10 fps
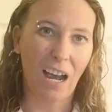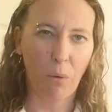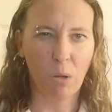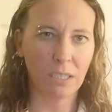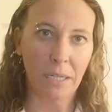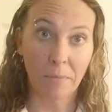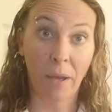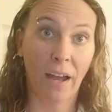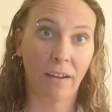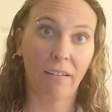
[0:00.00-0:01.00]
I want to get
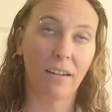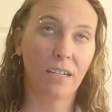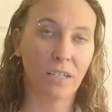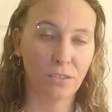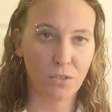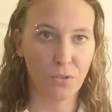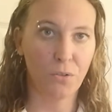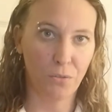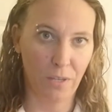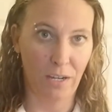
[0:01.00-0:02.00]
back
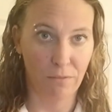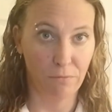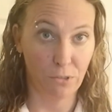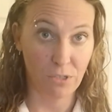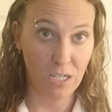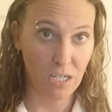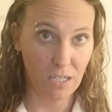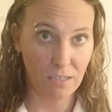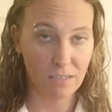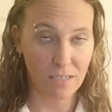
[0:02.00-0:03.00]
into that
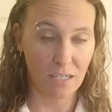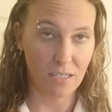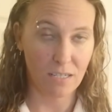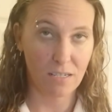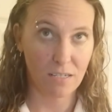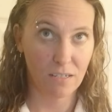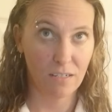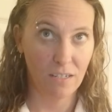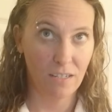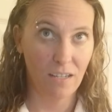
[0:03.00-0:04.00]
routine since
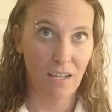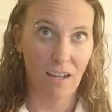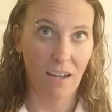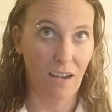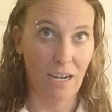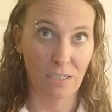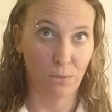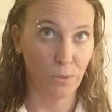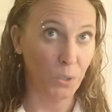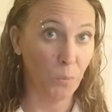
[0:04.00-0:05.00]
I
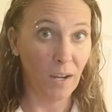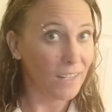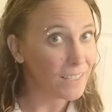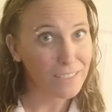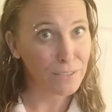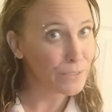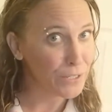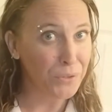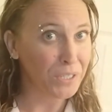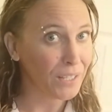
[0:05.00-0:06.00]
don't know why I didn't
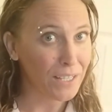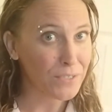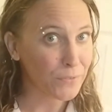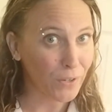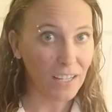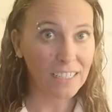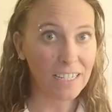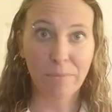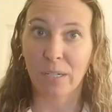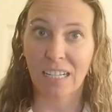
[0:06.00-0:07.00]
do it last
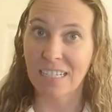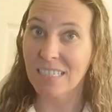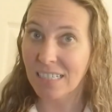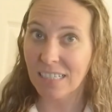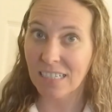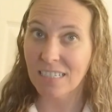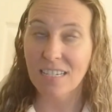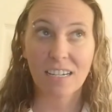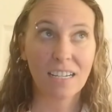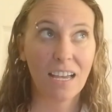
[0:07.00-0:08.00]
Friday, but I
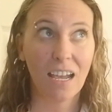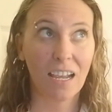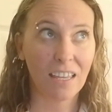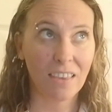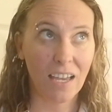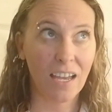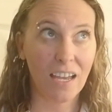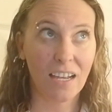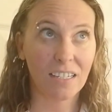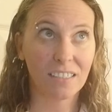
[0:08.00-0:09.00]
didn't. And
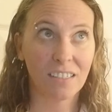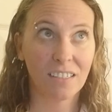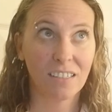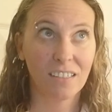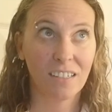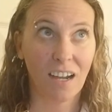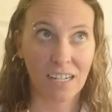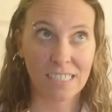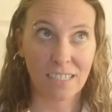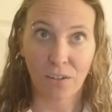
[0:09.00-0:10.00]
then
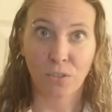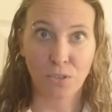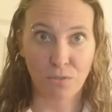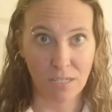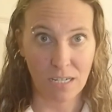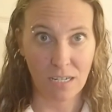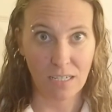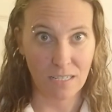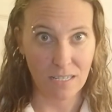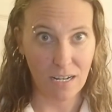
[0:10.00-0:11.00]
I did it on Tuesday
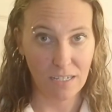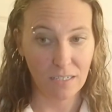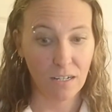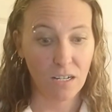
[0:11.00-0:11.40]
instead.